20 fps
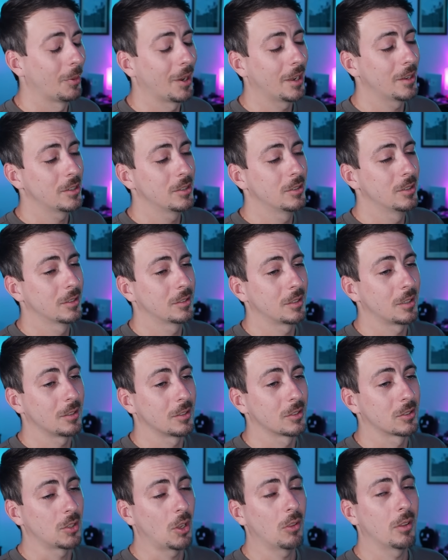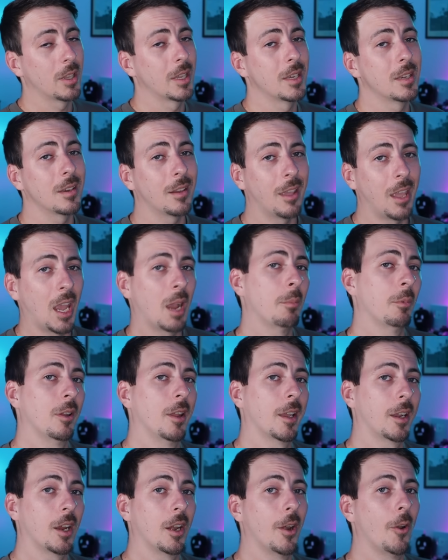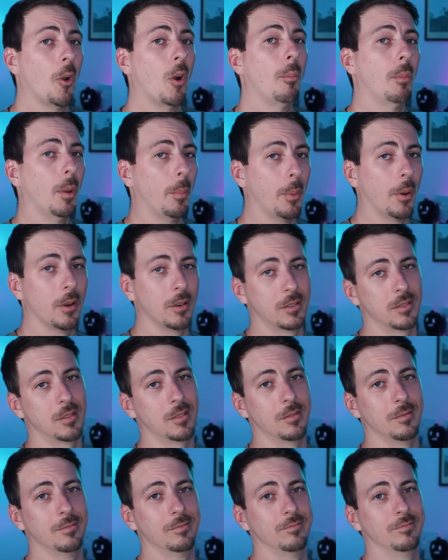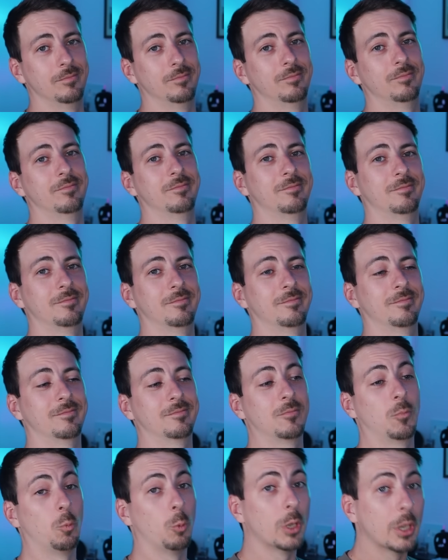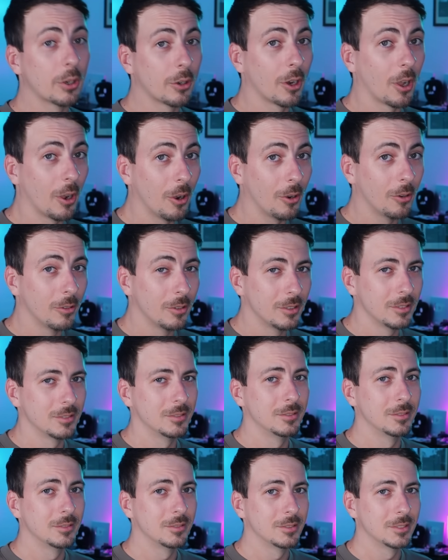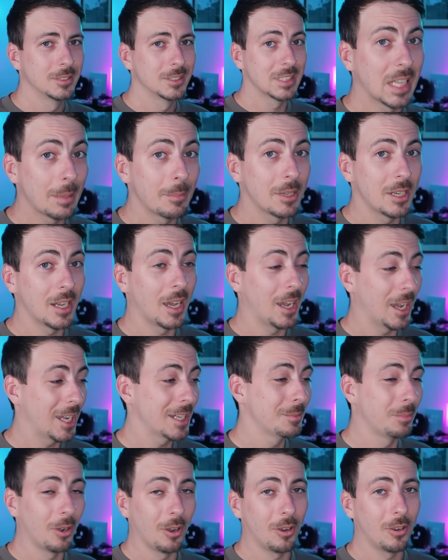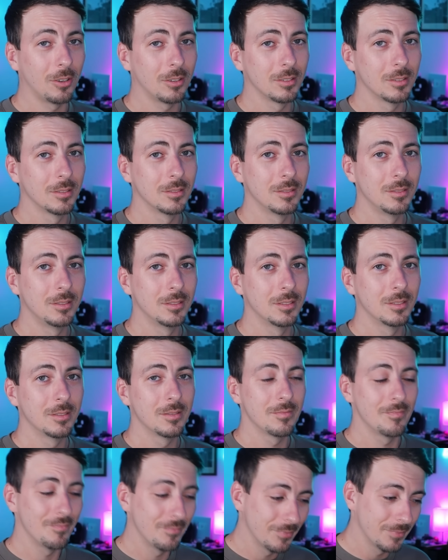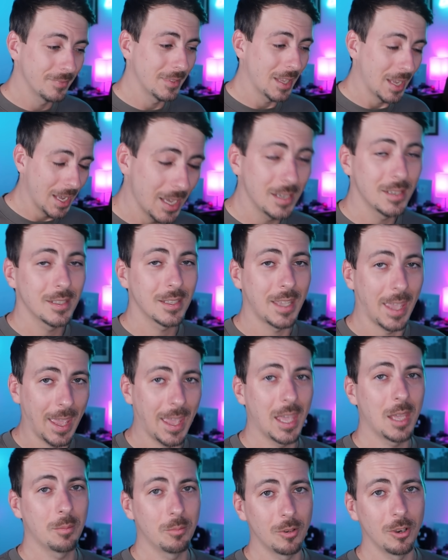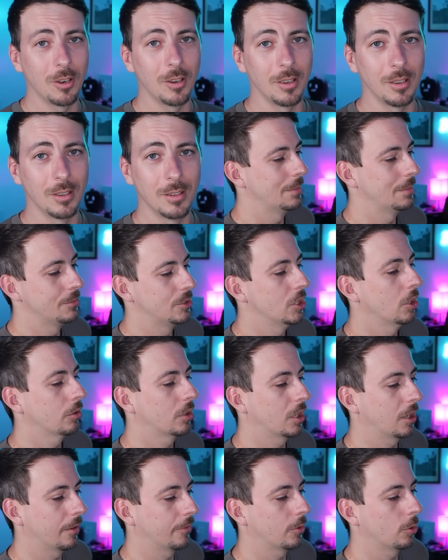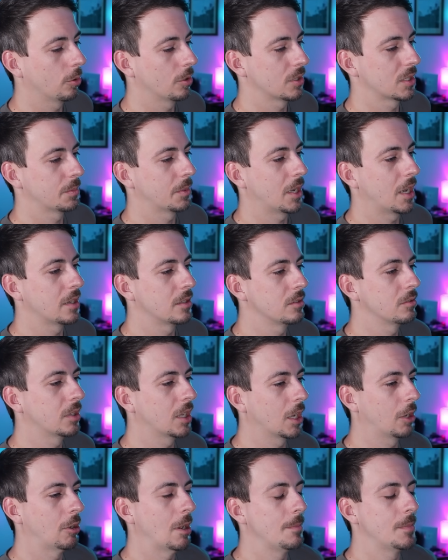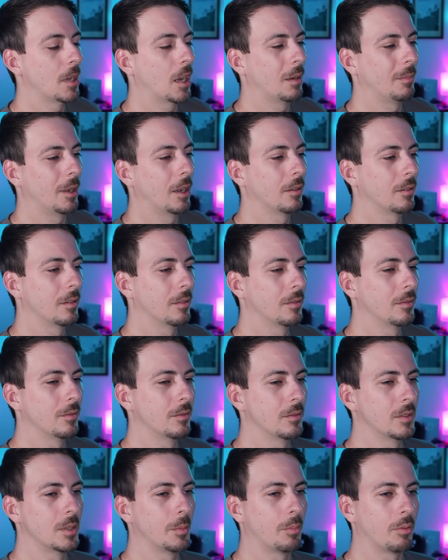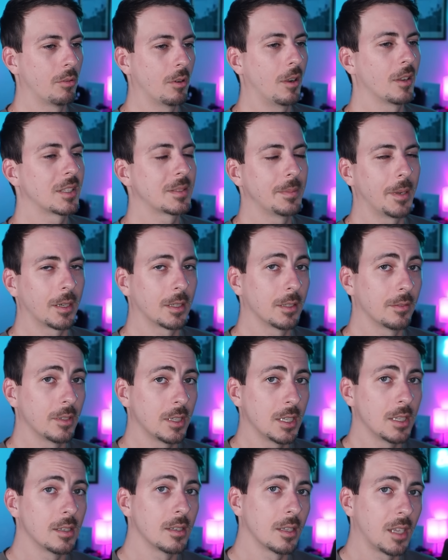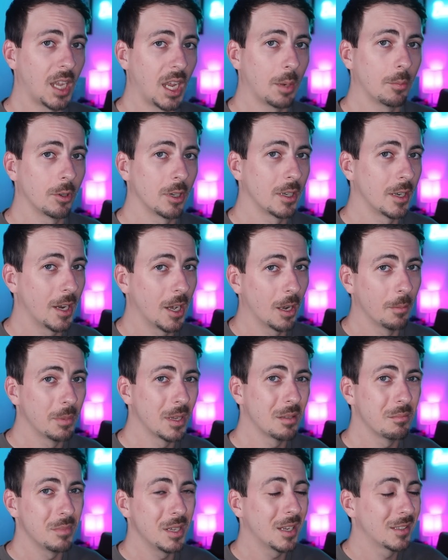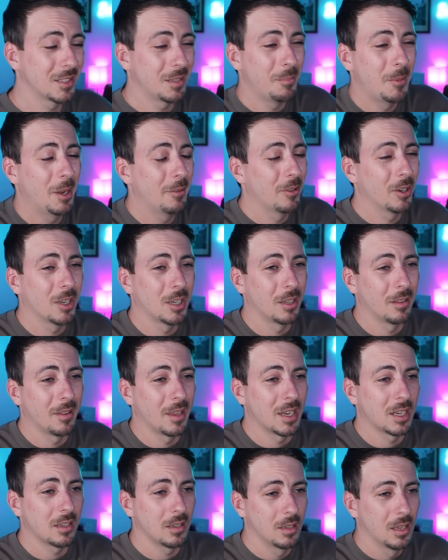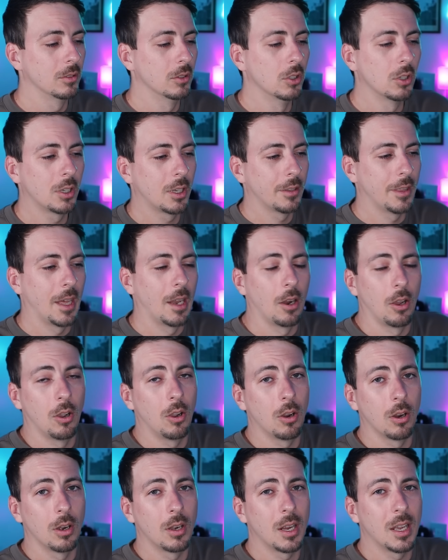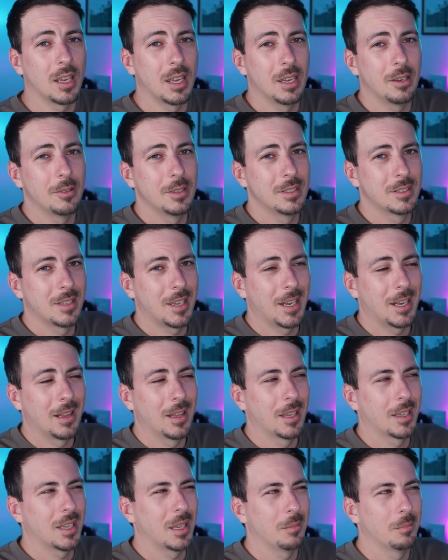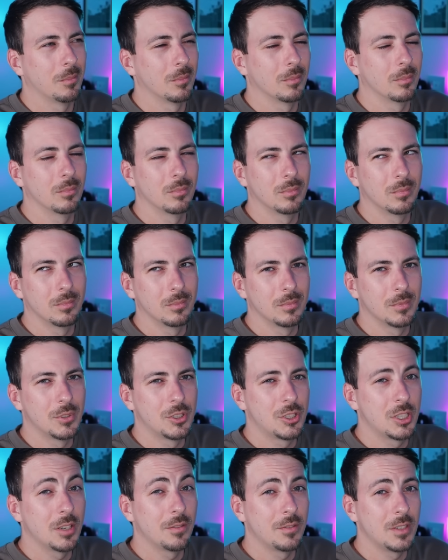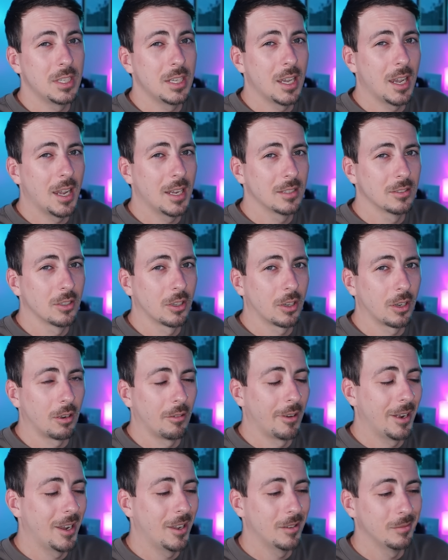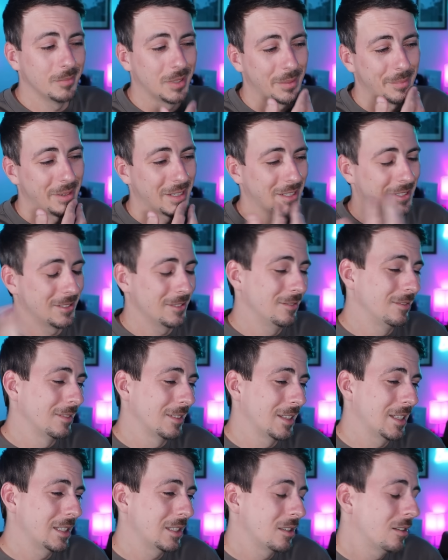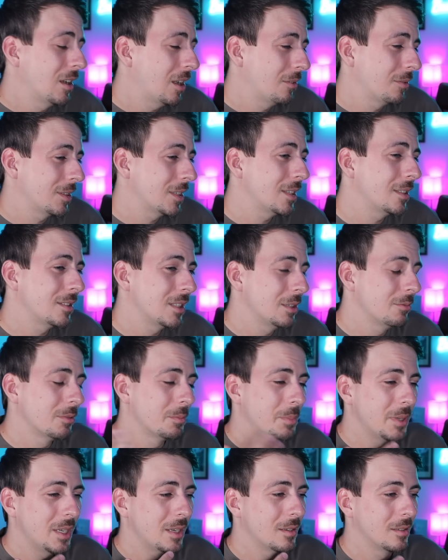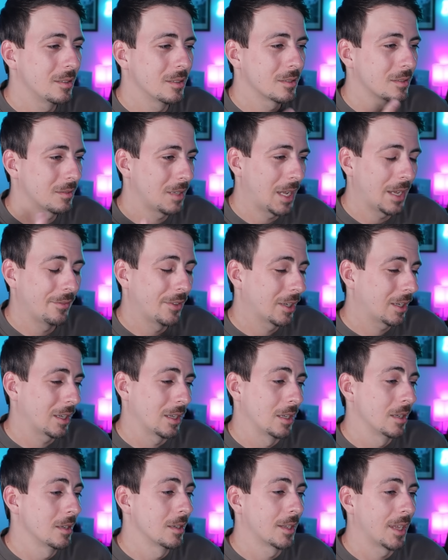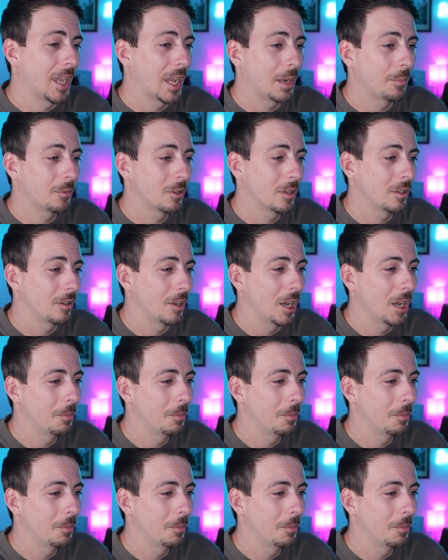why don't you just install a hidden camera like a normal person? Weirdo. Lemon eyeball. Hidden camera. I'm joking, of course, but I do get creeped out about the prospect of a hidden camera in an Airbnb because I'm never gonna like look that hard. I always kind of like am shifty eyes looking around, but I'm like, dude, you know how easy it would be to just have like a hidden camera in your